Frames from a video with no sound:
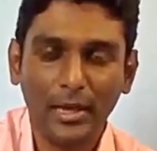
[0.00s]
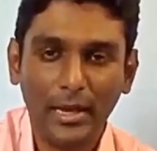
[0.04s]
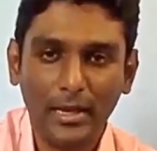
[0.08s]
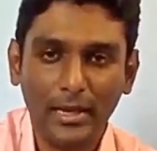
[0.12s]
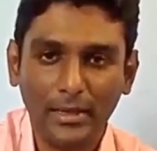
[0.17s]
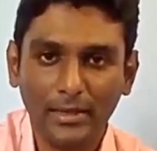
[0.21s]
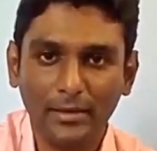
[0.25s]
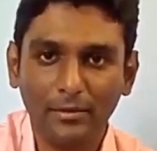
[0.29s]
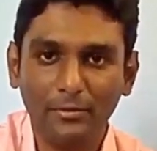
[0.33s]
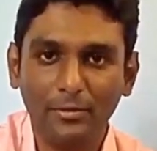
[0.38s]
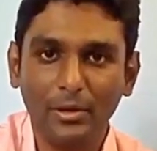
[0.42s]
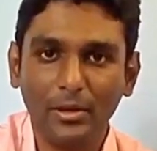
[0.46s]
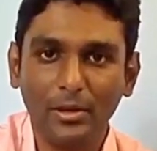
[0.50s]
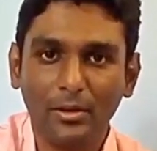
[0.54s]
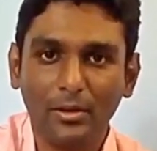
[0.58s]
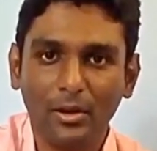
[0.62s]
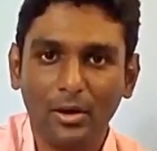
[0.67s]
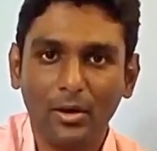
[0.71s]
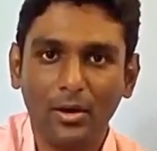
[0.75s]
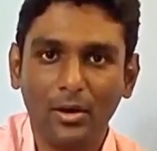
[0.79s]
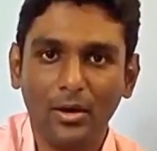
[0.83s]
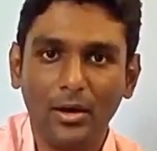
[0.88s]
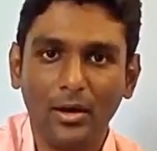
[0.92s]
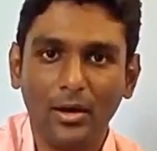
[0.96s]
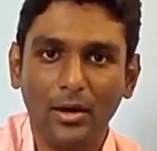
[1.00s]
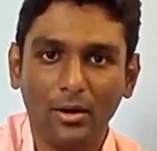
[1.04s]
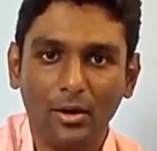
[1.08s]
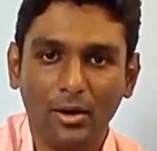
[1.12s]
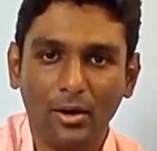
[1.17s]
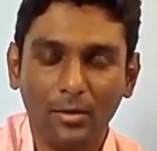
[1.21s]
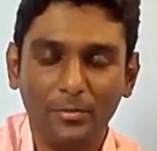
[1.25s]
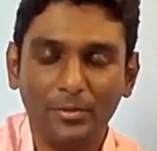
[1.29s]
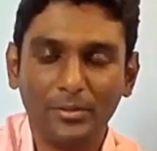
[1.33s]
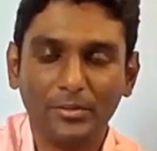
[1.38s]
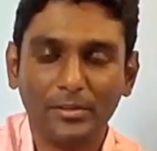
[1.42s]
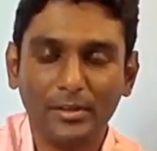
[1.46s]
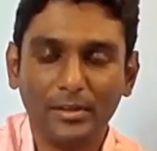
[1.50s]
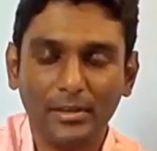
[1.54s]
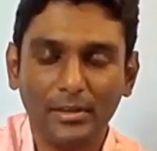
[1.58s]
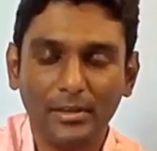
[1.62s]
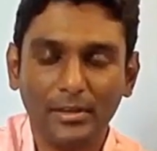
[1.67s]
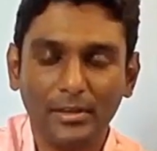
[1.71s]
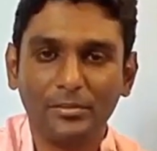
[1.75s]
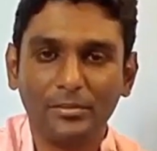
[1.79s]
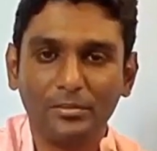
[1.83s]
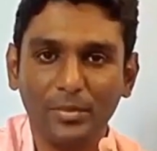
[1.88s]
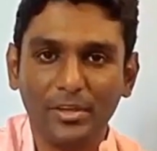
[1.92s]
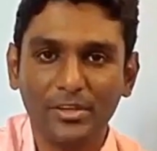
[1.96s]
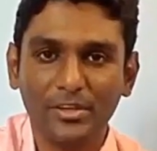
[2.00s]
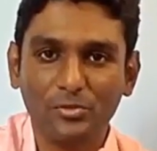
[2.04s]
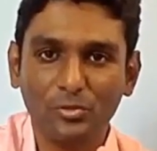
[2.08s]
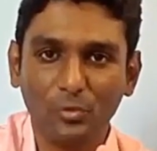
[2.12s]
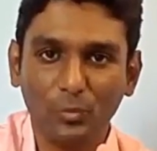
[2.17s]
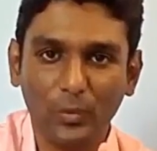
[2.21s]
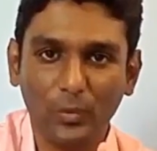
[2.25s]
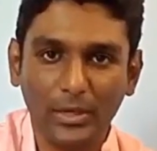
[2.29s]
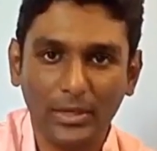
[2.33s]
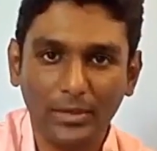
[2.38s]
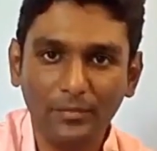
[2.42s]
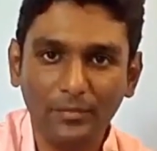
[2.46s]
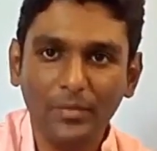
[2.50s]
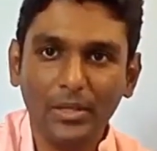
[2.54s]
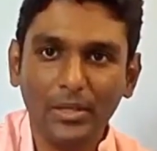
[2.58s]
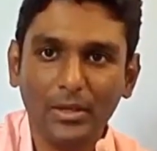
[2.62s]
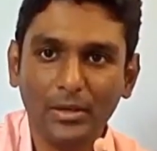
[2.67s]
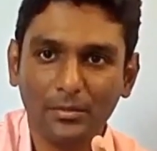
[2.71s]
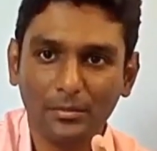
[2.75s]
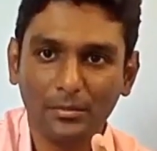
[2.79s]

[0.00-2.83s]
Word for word: and he will uh, obviously give his best to win.